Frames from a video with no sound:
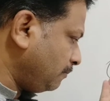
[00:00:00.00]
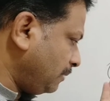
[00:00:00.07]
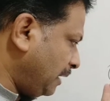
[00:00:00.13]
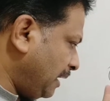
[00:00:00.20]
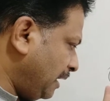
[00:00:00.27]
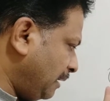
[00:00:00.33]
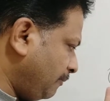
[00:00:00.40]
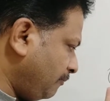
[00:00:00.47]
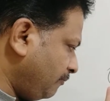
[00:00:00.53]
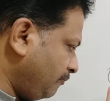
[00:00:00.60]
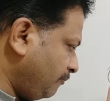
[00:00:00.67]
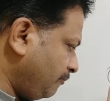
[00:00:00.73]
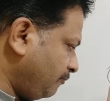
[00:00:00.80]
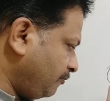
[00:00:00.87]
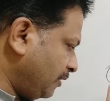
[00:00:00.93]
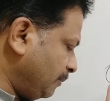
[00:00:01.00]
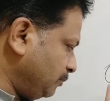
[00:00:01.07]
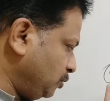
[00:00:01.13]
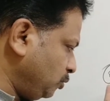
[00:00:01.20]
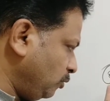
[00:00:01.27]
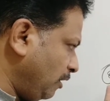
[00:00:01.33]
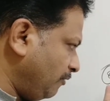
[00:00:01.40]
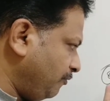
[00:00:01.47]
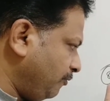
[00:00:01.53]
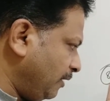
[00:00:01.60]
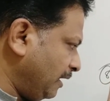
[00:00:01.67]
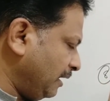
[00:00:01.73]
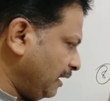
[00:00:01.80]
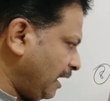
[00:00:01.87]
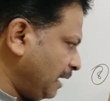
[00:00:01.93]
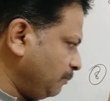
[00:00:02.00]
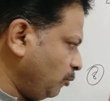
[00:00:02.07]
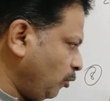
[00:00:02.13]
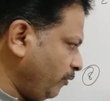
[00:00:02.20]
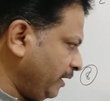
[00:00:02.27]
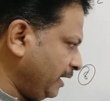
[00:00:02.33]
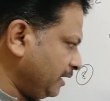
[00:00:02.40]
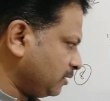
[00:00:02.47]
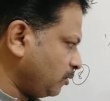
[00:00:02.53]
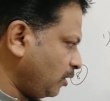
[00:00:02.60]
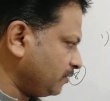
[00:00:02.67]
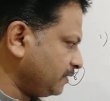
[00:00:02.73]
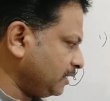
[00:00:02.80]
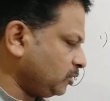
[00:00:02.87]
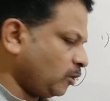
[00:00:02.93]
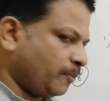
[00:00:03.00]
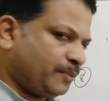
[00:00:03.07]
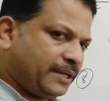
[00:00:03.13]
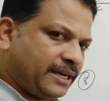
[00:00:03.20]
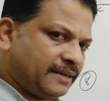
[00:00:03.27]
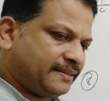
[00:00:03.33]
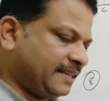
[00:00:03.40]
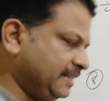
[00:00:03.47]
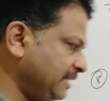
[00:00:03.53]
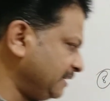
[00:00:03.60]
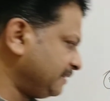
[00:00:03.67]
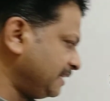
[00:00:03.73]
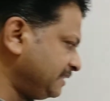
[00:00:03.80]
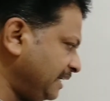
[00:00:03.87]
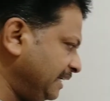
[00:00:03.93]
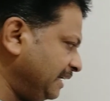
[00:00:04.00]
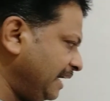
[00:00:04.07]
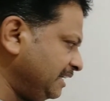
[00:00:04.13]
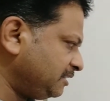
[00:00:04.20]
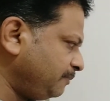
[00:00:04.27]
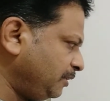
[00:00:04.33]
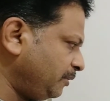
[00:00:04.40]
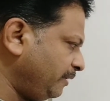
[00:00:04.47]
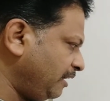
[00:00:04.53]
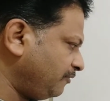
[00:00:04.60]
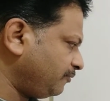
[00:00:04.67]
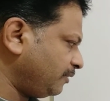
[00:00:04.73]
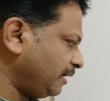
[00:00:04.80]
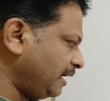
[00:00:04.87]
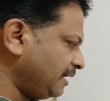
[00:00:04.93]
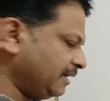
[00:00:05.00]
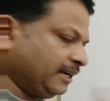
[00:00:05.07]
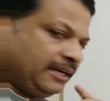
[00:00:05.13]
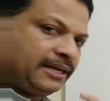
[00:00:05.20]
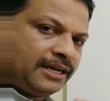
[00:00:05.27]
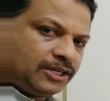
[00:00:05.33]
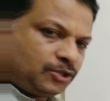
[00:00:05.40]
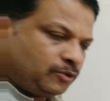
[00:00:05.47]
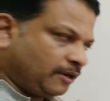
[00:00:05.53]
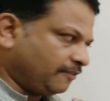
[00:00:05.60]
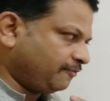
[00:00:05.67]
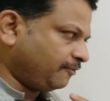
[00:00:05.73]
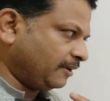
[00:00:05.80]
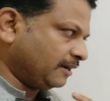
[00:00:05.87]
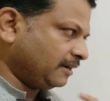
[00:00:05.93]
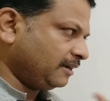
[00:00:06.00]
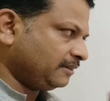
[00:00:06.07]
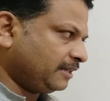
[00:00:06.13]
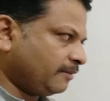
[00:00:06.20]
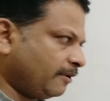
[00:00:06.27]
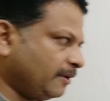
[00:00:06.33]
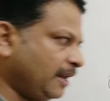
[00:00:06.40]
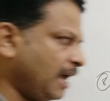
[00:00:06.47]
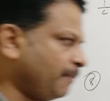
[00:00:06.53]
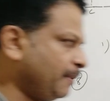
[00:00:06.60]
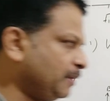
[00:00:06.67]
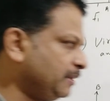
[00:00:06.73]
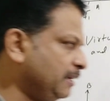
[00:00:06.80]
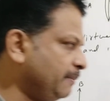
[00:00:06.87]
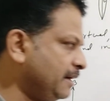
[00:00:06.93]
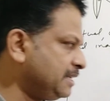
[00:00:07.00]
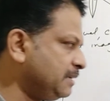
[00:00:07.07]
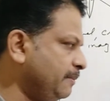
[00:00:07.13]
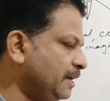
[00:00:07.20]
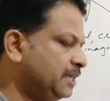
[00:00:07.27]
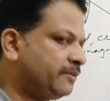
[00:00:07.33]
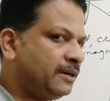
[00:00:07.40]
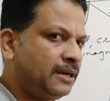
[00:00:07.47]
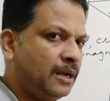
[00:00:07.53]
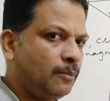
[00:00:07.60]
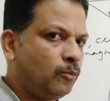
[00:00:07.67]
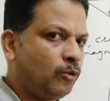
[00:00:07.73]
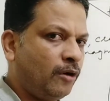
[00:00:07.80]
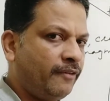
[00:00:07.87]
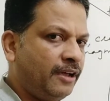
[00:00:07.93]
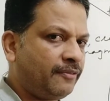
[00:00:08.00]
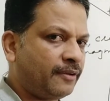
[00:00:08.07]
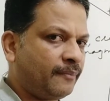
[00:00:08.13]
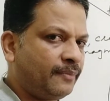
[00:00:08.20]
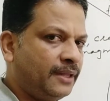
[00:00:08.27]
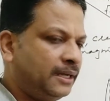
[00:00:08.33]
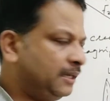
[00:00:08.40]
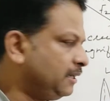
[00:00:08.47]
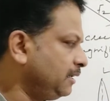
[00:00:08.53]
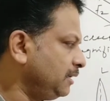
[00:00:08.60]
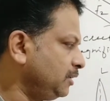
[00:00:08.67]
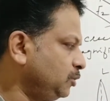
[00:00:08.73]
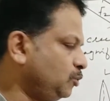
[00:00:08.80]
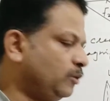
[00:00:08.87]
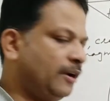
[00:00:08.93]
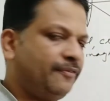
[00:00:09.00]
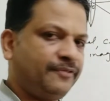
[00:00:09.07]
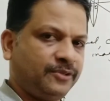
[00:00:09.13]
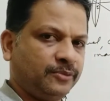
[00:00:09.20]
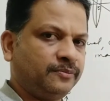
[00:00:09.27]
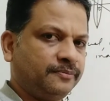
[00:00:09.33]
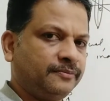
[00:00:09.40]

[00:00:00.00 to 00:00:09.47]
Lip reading: from 2f1 and moving it closer to optical center such that it lies between f1 and 2f1. Then what will happen to the image? Image will move away from the 2f2.